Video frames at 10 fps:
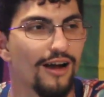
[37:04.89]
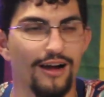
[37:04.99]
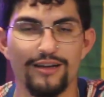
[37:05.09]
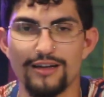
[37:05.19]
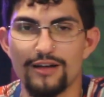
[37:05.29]

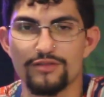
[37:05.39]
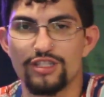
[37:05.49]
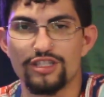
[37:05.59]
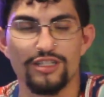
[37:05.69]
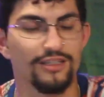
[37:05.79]
I didn't have
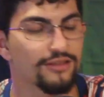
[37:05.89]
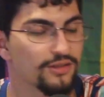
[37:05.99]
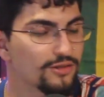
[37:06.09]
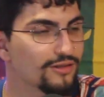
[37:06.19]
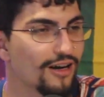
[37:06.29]
shit,
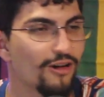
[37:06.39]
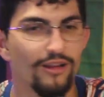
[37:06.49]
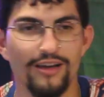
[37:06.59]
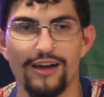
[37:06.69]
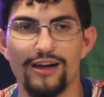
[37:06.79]
dude. All
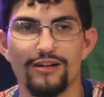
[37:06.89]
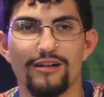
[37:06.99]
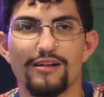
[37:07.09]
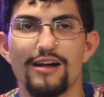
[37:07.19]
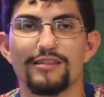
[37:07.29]
I had,
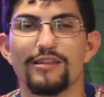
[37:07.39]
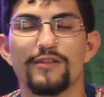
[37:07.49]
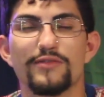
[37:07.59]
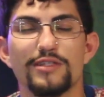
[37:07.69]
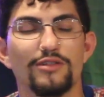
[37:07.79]
I
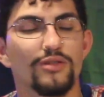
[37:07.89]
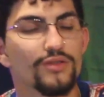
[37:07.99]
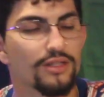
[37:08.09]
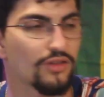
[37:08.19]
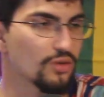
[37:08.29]
lived to
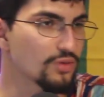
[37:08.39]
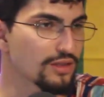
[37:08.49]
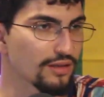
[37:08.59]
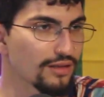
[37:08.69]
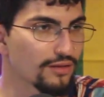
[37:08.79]
use and used
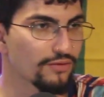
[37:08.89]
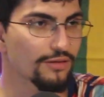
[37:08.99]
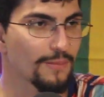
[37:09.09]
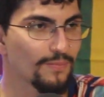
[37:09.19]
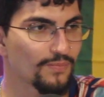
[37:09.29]
to live.
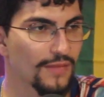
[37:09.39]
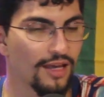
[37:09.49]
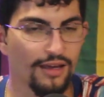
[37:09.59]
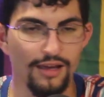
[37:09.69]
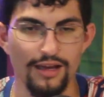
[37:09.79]

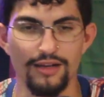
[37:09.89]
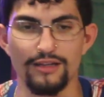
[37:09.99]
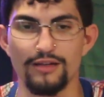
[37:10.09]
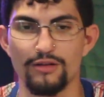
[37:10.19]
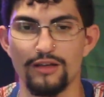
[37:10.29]
And
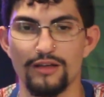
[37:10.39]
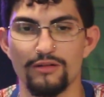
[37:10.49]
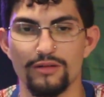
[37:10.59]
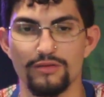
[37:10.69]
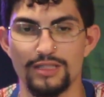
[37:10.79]

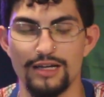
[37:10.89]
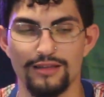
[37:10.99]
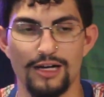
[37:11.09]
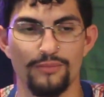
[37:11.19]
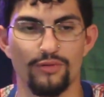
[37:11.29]
it was at
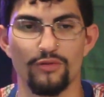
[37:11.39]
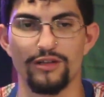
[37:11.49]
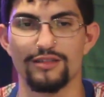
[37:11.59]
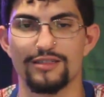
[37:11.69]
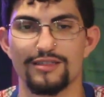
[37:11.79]
that
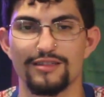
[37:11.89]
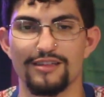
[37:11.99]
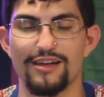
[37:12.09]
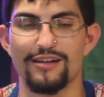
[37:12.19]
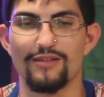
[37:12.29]
point
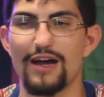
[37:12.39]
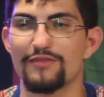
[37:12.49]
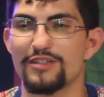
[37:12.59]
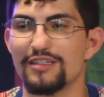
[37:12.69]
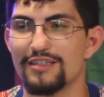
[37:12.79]
that
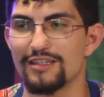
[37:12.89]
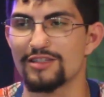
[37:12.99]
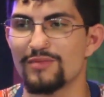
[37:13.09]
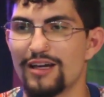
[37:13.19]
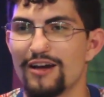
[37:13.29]
after he
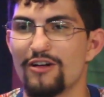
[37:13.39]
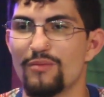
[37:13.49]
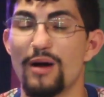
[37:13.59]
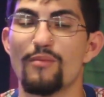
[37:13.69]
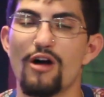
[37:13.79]
kicked me out,
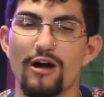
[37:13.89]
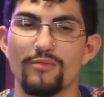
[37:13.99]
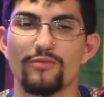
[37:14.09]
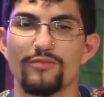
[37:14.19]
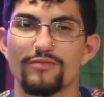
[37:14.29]
my
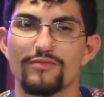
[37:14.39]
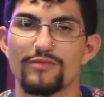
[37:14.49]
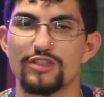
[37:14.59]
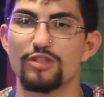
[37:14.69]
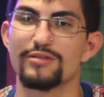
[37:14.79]
mom,
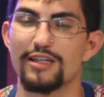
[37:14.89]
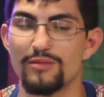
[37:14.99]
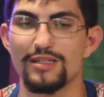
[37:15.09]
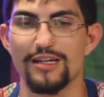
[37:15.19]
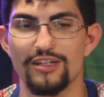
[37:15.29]
she was letting
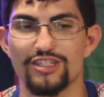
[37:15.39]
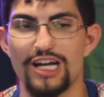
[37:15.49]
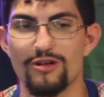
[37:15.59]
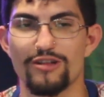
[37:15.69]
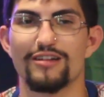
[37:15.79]
me take a
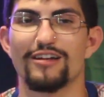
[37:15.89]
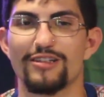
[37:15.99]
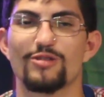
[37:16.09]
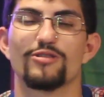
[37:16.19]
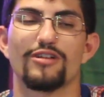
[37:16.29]
shower there, and I
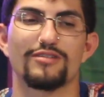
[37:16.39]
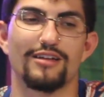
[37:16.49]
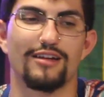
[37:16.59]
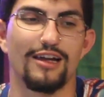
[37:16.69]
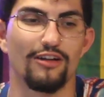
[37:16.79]
told her, I was like,
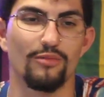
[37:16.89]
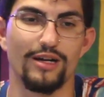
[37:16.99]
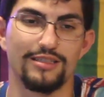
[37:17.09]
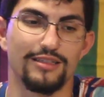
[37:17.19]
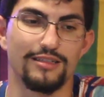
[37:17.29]
I can't go
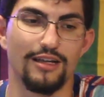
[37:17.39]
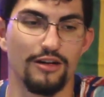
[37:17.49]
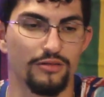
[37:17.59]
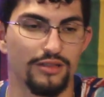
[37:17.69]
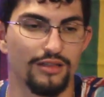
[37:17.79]
back to his
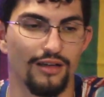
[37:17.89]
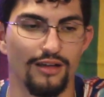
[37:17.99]
house.